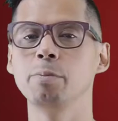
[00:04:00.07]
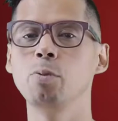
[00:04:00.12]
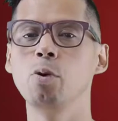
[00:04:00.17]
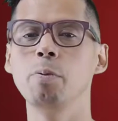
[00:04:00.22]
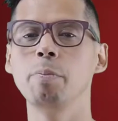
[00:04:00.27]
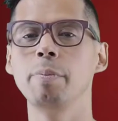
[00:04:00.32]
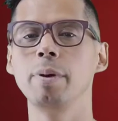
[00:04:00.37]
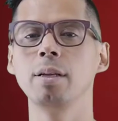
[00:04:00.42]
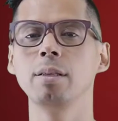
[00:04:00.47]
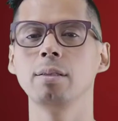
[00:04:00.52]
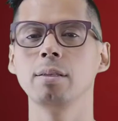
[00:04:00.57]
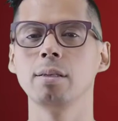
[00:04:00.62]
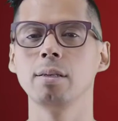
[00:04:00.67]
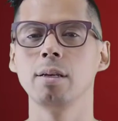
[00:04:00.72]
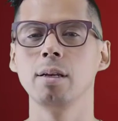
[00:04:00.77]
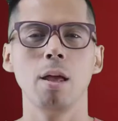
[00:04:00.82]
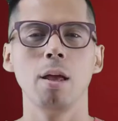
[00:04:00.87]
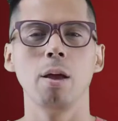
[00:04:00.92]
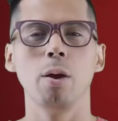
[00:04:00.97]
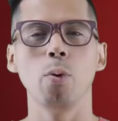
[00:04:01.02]
movement,
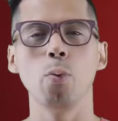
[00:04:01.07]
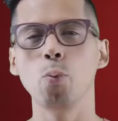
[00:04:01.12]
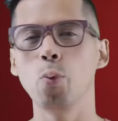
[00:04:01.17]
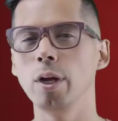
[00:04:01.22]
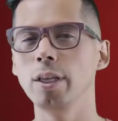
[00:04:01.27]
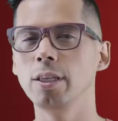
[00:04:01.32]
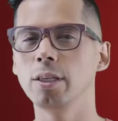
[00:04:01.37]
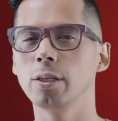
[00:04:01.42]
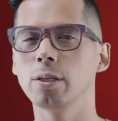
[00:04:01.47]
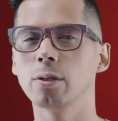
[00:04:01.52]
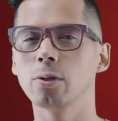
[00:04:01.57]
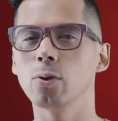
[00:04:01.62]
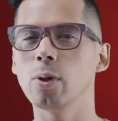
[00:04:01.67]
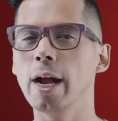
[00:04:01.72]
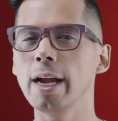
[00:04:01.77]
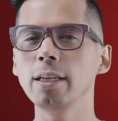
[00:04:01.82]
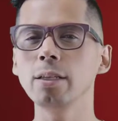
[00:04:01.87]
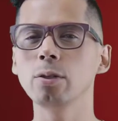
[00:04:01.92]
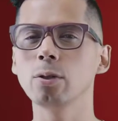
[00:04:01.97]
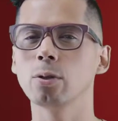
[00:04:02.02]
when
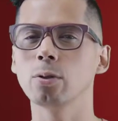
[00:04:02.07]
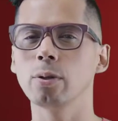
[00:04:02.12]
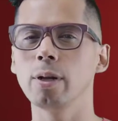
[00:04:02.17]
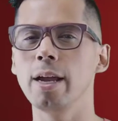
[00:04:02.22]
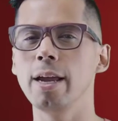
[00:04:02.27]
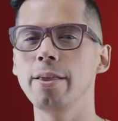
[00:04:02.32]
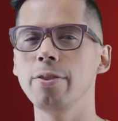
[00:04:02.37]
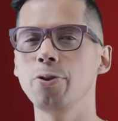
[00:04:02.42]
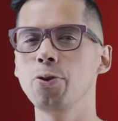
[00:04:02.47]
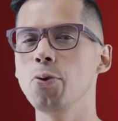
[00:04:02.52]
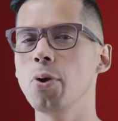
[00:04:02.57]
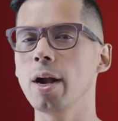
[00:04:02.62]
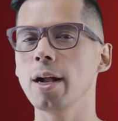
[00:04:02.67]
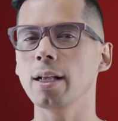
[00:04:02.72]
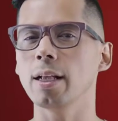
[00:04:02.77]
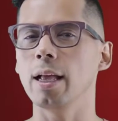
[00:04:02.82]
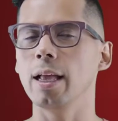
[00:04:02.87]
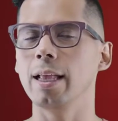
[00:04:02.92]
trying to trade, you are